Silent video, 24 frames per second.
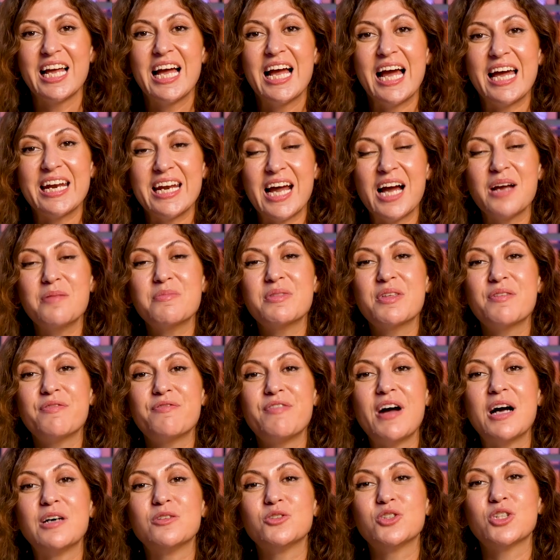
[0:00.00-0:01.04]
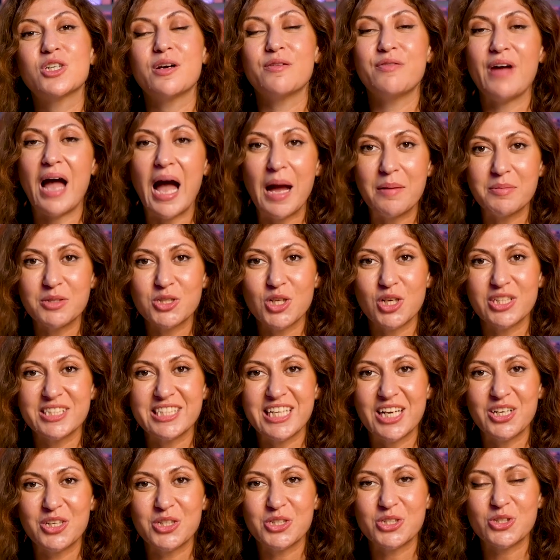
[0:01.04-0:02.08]
and I'm the founder of Amazon
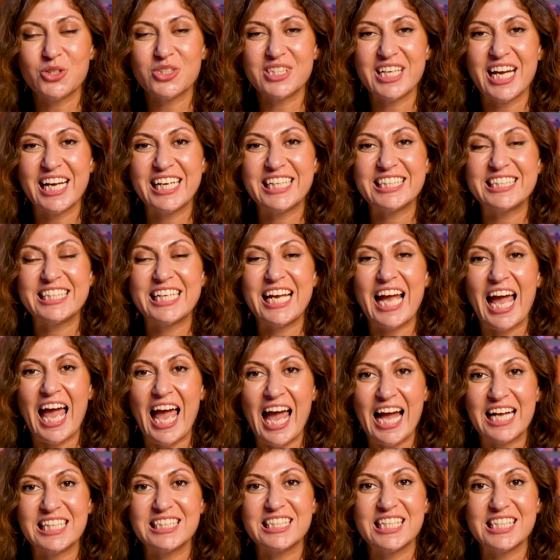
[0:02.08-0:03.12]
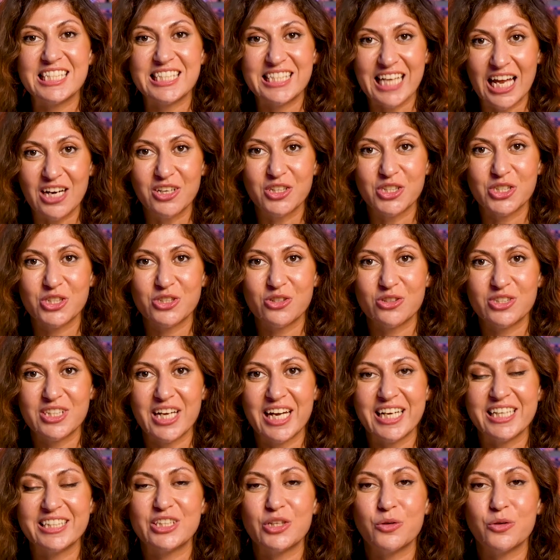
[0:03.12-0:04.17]
Sellers Society and Sellers Society.